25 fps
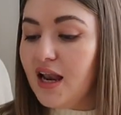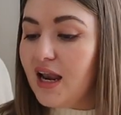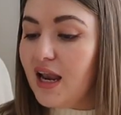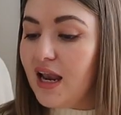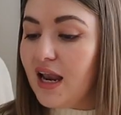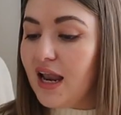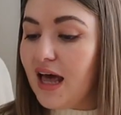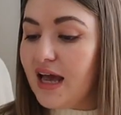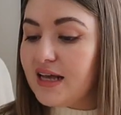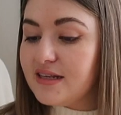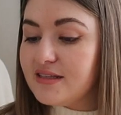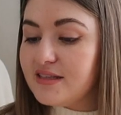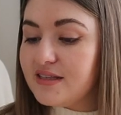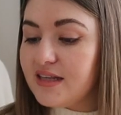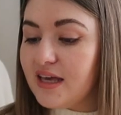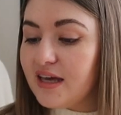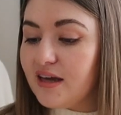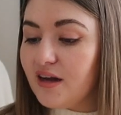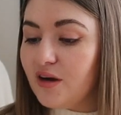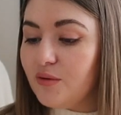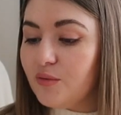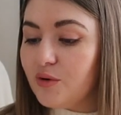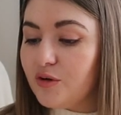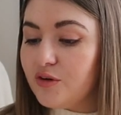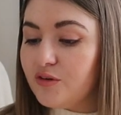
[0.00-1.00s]
less
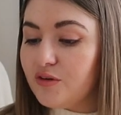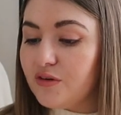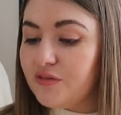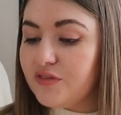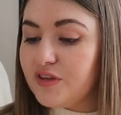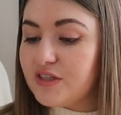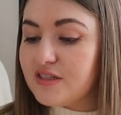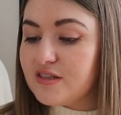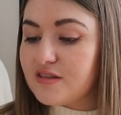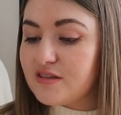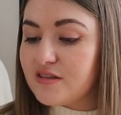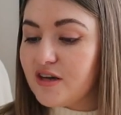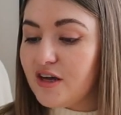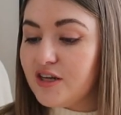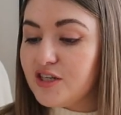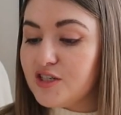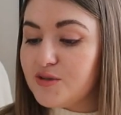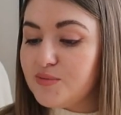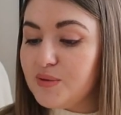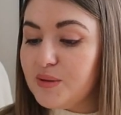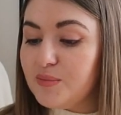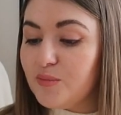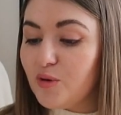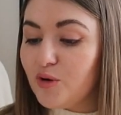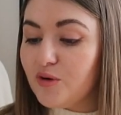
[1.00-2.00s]
thick i wonder if this is going
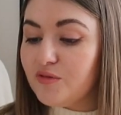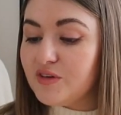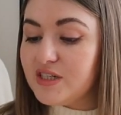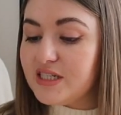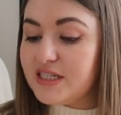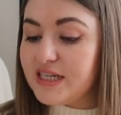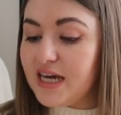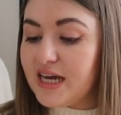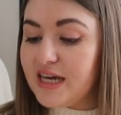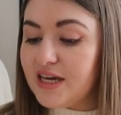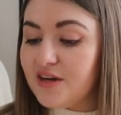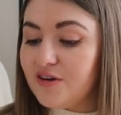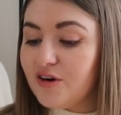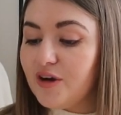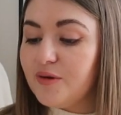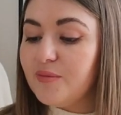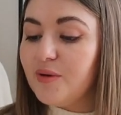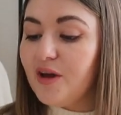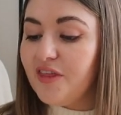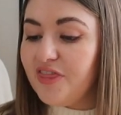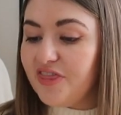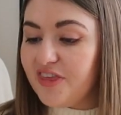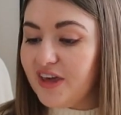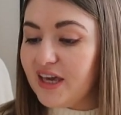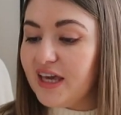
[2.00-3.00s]
to be more of a day cream
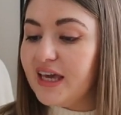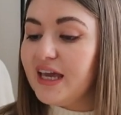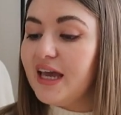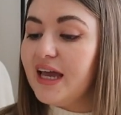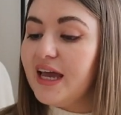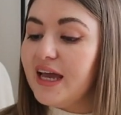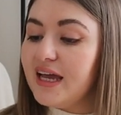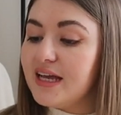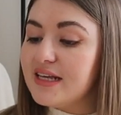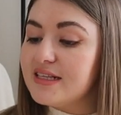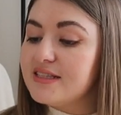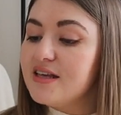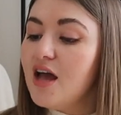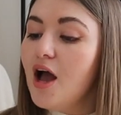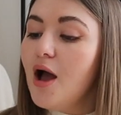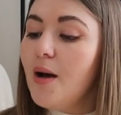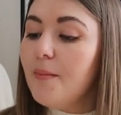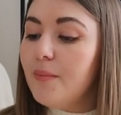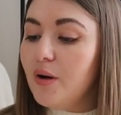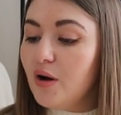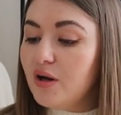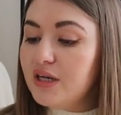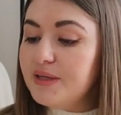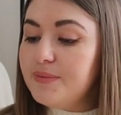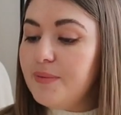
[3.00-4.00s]
i think it is
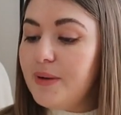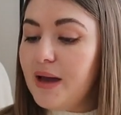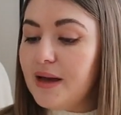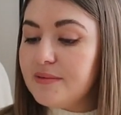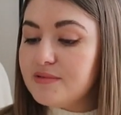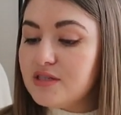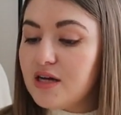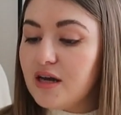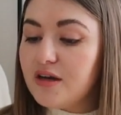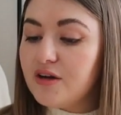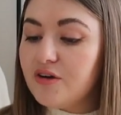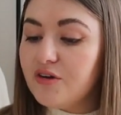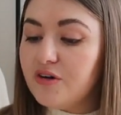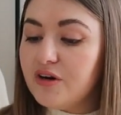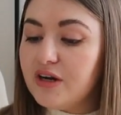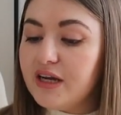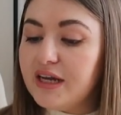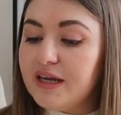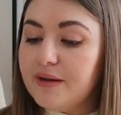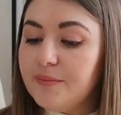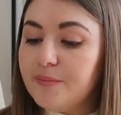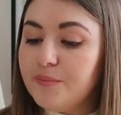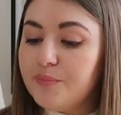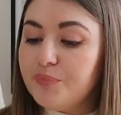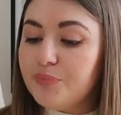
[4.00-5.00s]
polypeptide
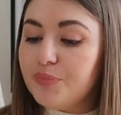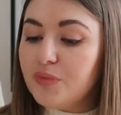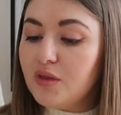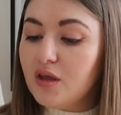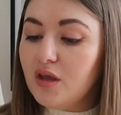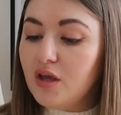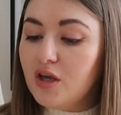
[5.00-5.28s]
cream